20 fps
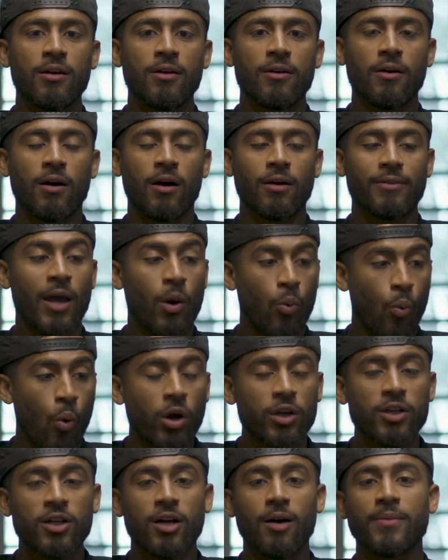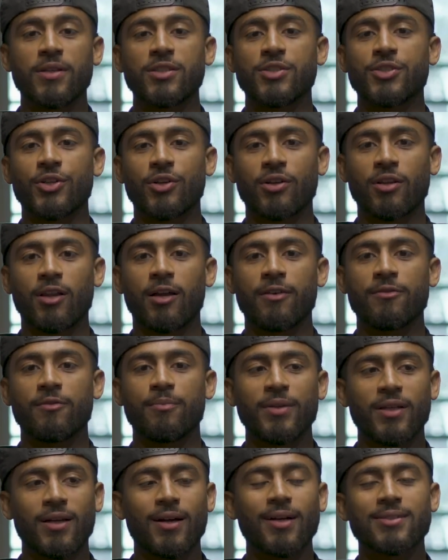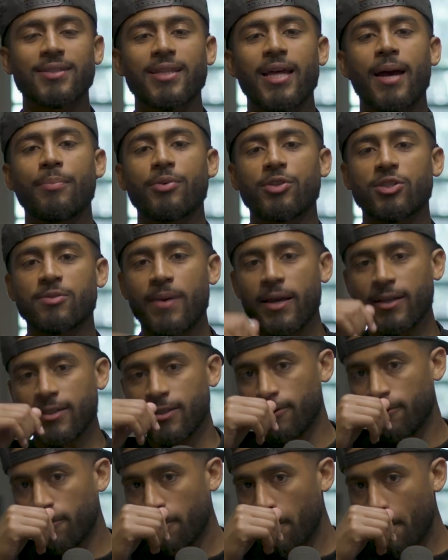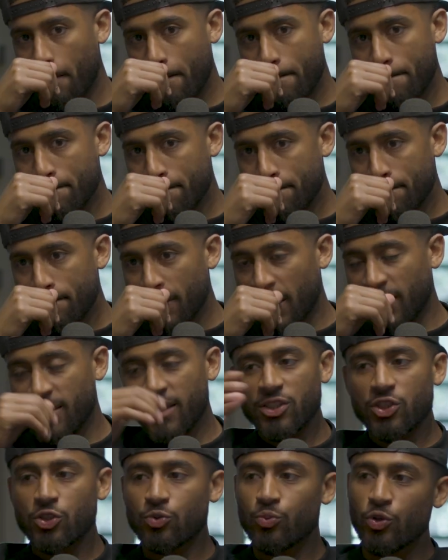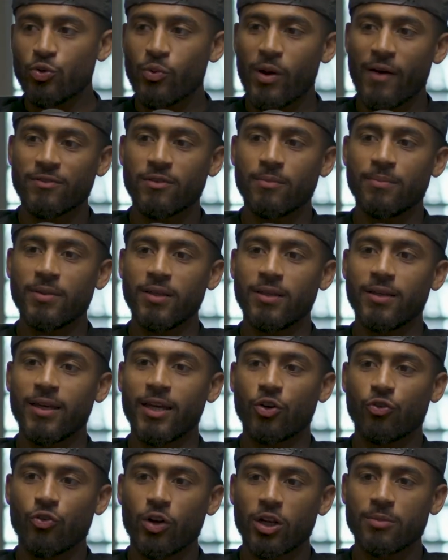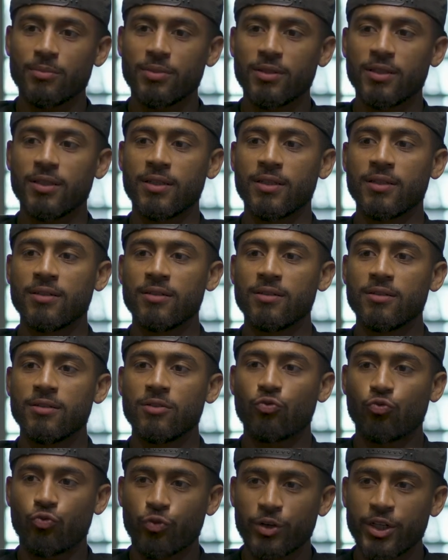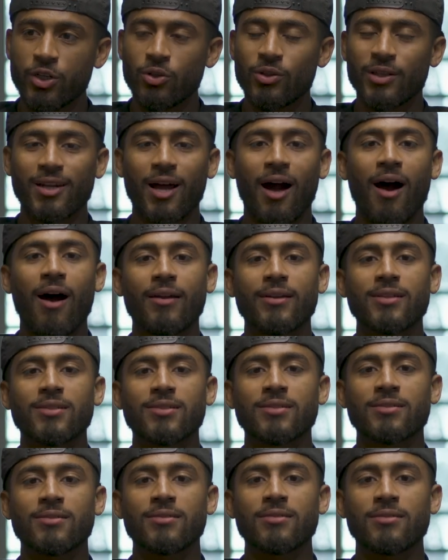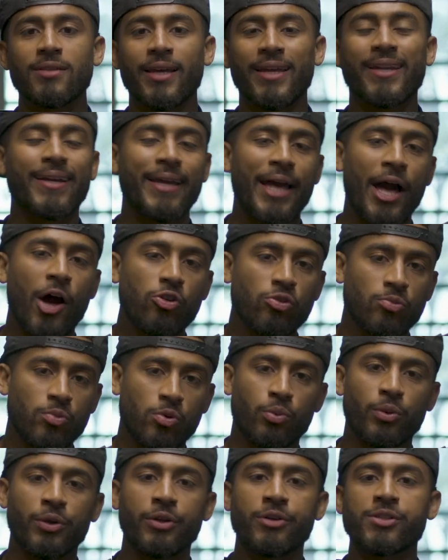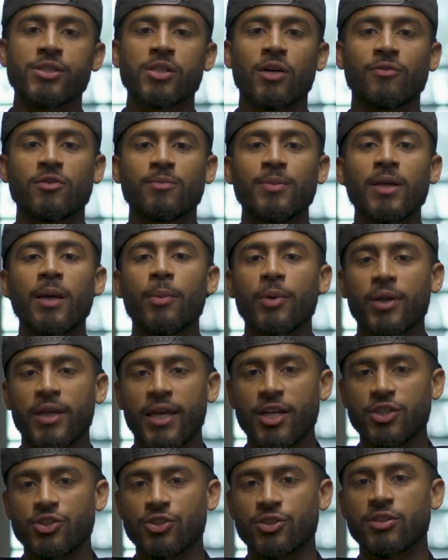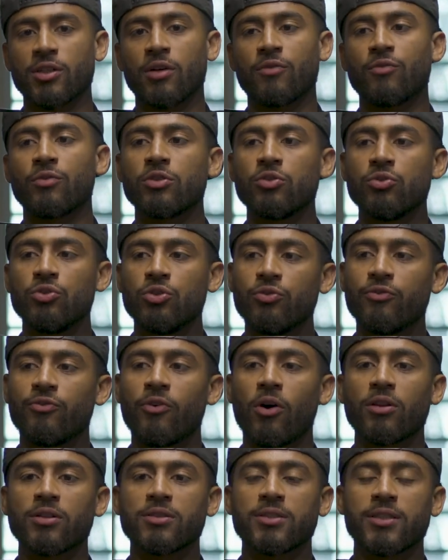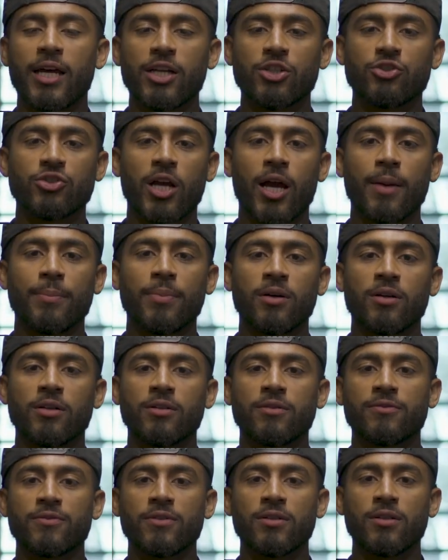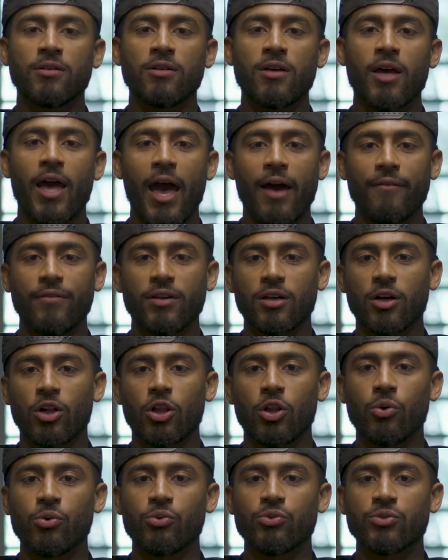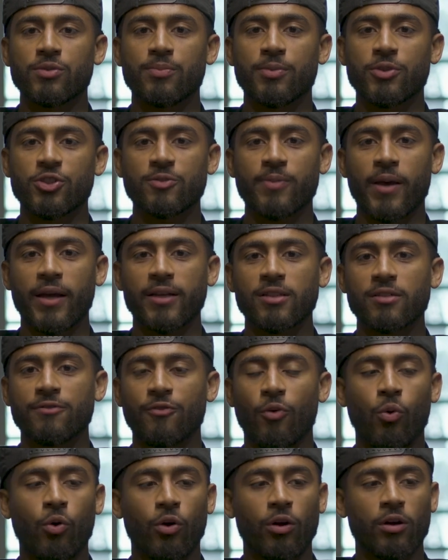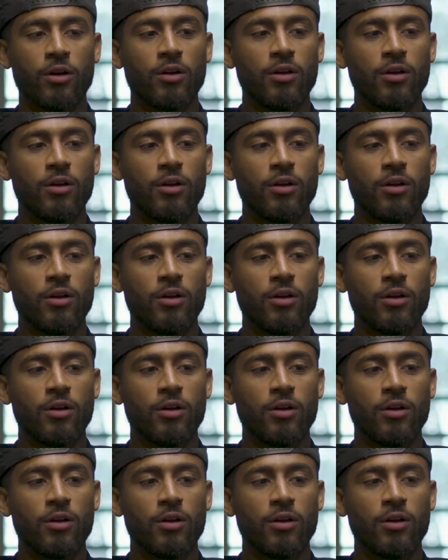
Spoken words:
that want to come into your life because of that perspective. And this is where you have to be incredibly real and honest and accountable with yourself to be able to catch yourself when you do fall into that trap of having a closed perspective or